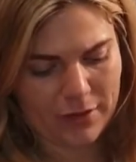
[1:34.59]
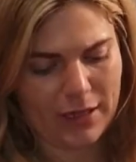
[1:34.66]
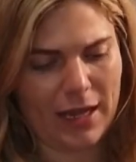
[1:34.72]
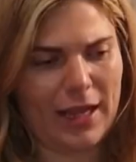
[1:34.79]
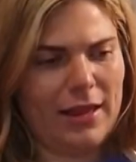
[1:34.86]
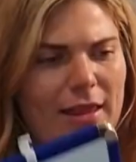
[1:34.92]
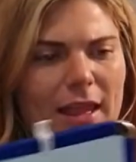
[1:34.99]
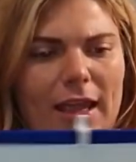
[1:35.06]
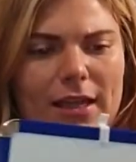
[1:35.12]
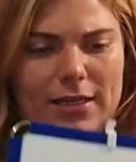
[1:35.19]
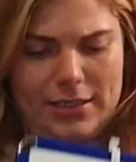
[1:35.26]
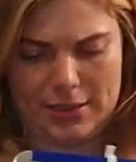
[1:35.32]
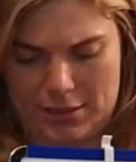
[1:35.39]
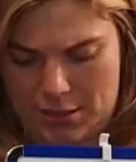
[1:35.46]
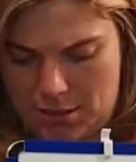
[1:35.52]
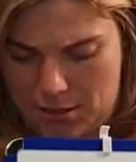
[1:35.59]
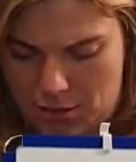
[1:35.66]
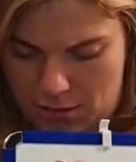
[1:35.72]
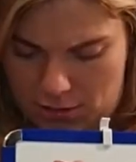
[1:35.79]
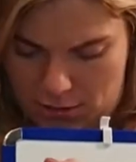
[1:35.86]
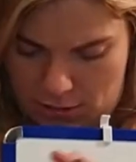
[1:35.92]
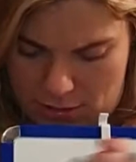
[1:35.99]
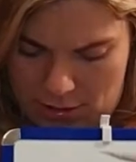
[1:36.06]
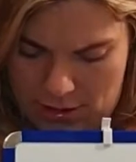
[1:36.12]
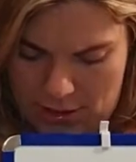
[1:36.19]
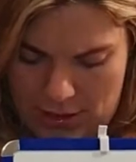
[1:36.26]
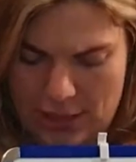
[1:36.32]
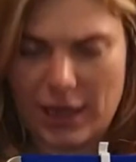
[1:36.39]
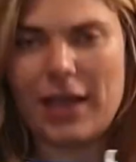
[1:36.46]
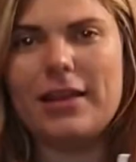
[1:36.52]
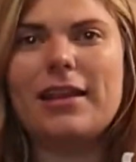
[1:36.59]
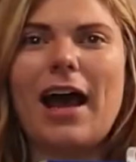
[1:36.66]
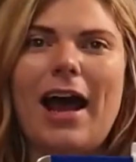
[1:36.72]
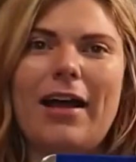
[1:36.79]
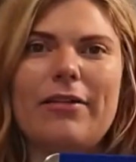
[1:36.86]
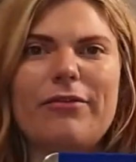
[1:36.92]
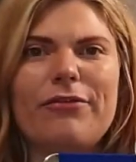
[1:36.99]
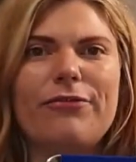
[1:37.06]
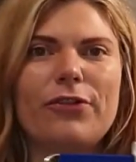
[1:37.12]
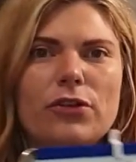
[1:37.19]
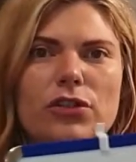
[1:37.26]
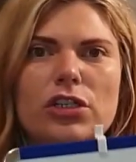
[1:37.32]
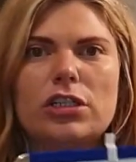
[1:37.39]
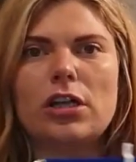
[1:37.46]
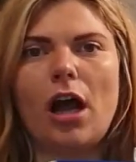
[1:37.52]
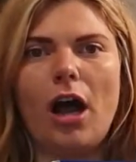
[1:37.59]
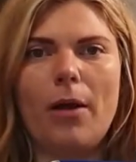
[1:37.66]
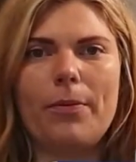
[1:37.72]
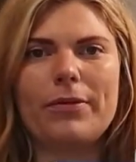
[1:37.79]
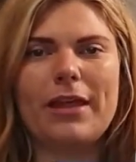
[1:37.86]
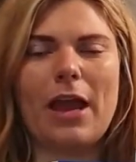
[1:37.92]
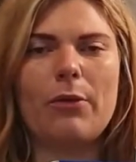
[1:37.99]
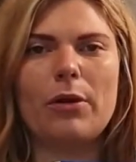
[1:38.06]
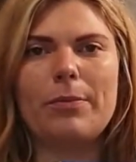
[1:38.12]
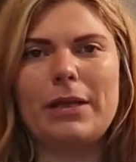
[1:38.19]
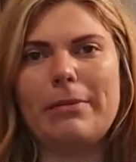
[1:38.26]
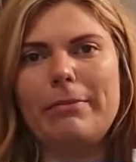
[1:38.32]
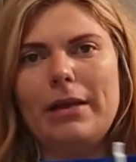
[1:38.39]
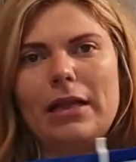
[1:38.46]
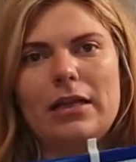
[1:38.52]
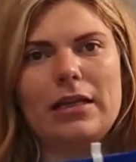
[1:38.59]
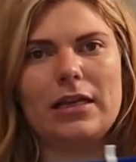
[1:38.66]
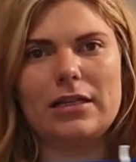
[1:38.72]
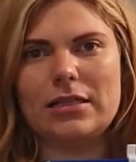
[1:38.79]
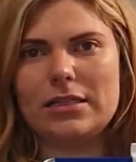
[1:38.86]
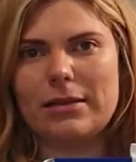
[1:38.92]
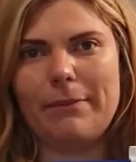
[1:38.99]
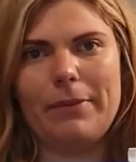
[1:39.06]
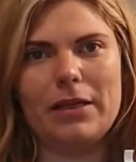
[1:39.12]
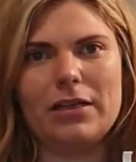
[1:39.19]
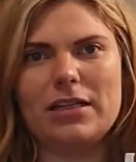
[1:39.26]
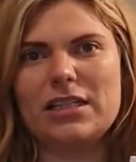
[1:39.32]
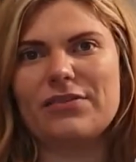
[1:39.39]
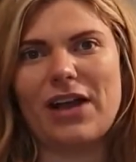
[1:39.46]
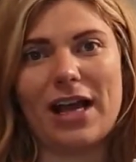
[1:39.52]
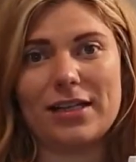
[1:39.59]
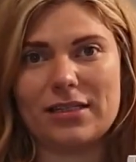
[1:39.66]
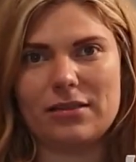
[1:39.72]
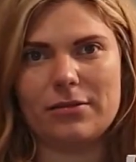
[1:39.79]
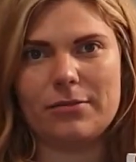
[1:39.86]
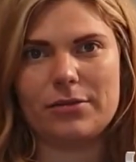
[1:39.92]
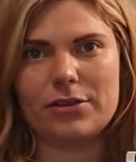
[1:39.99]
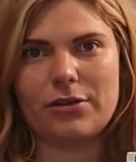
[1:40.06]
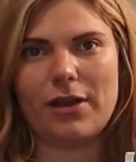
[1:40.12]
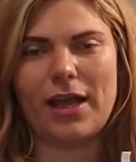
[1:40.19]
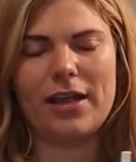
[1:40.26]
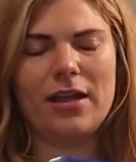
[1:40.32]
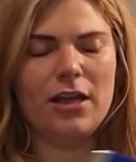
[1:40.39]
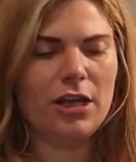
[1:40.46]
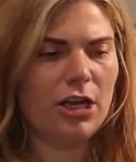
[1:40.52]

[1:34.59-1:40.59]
in that full stop, there will be millions and billions of atoms, all right?